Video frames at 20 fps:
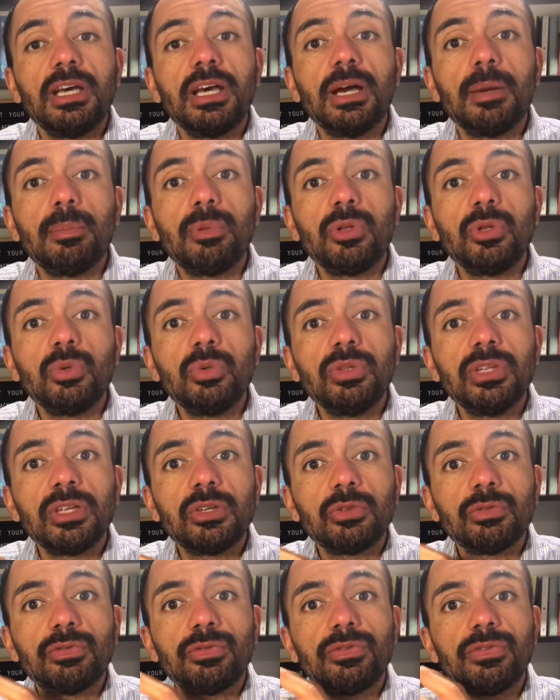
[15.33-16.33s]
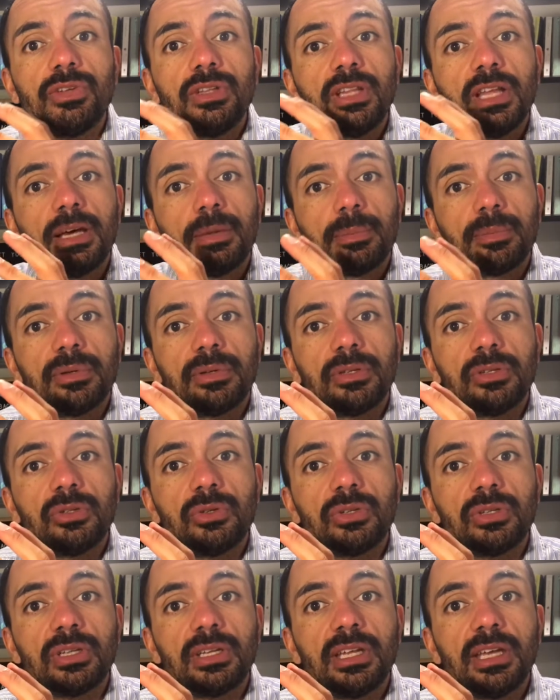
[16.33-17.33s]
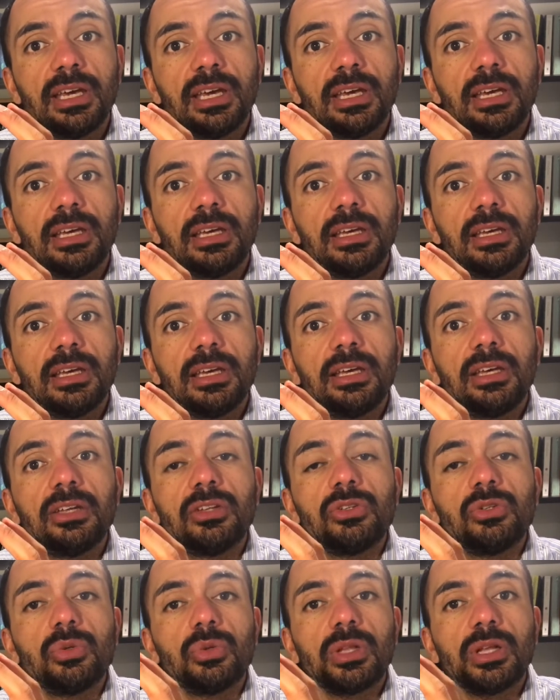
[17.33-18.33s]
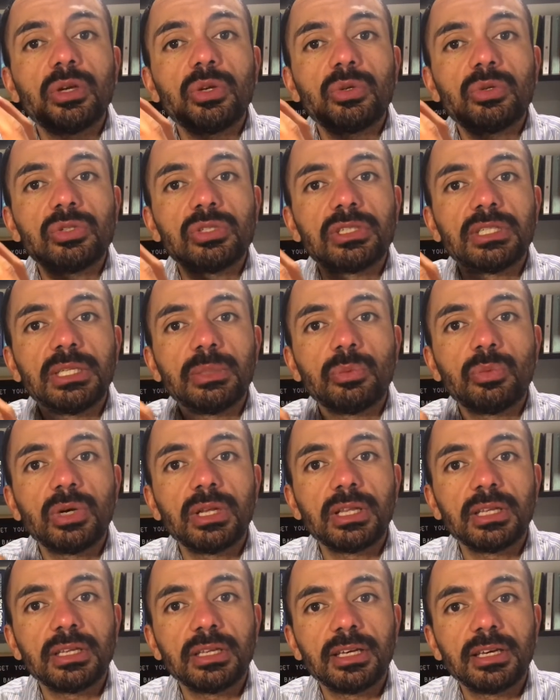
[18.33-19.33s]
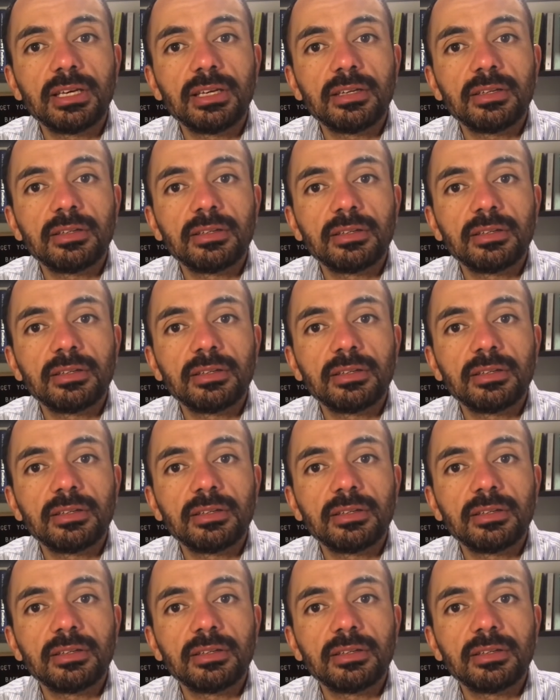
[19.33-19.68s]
a balloon that you fill up during the day to allow you to sleep well at night.